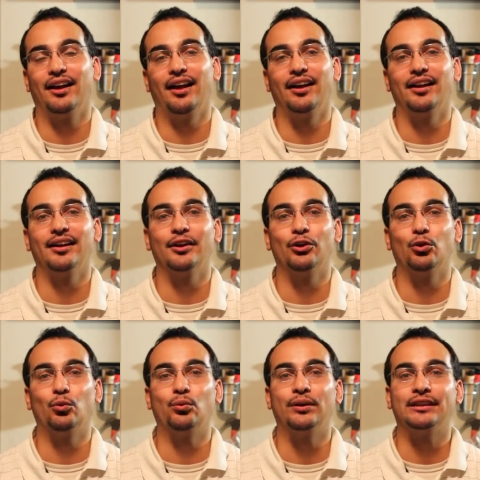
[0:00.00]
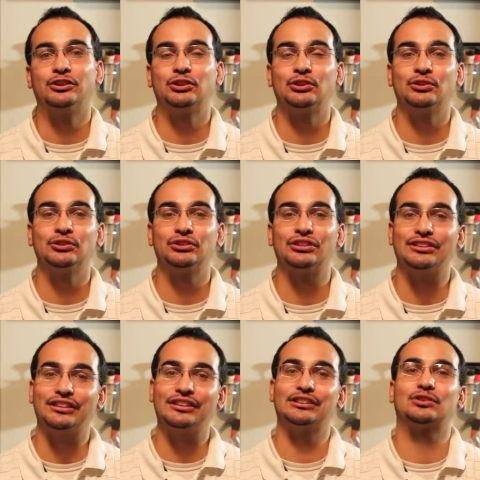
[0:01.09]
Uh, we choose to
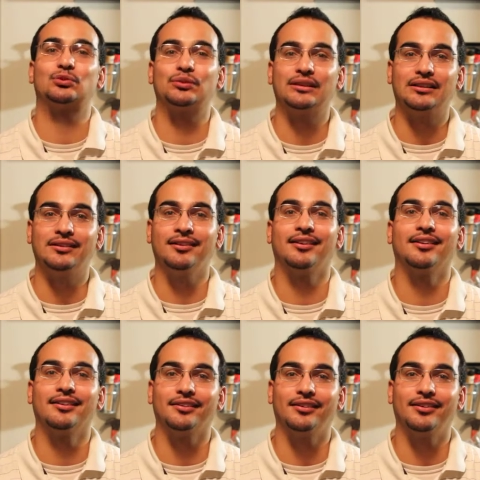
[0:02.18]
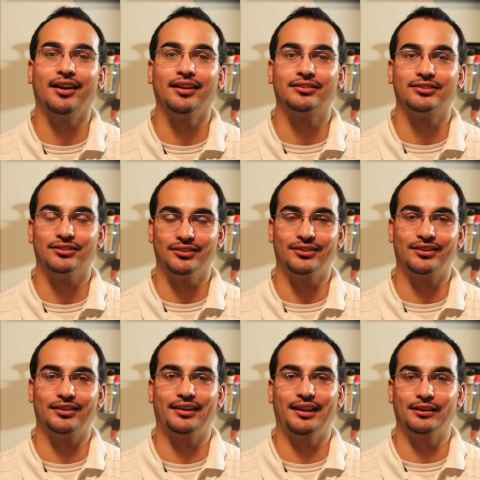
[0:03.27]
disregard God's
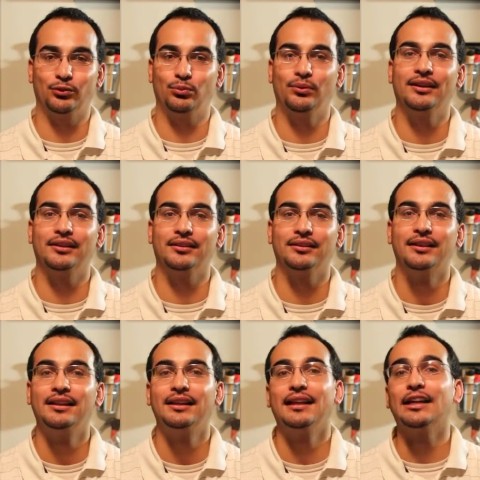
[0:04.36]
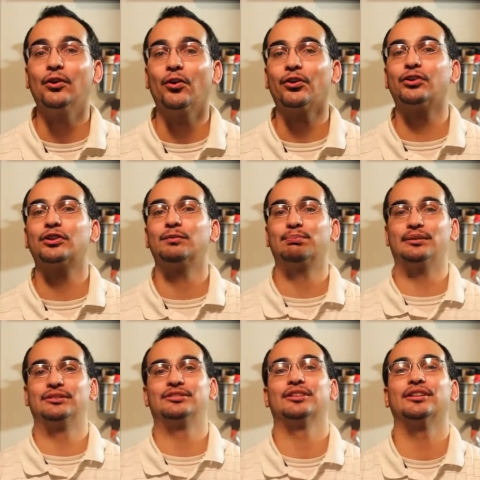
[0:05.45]
law and will in order to
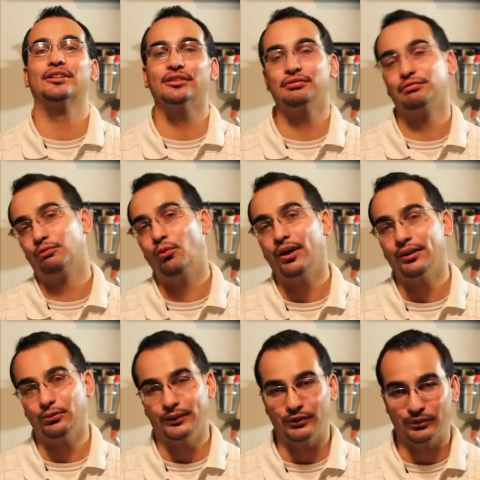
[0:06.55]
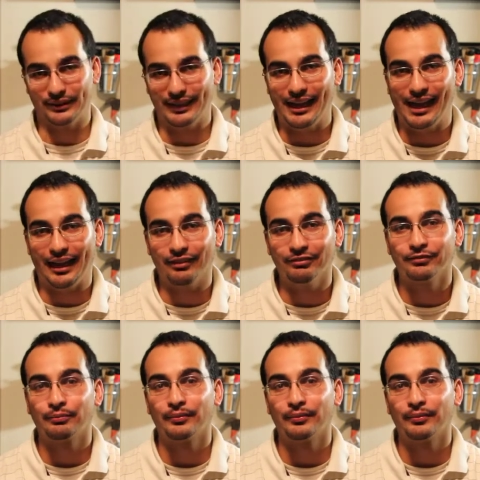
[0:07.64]
preserve what we already have.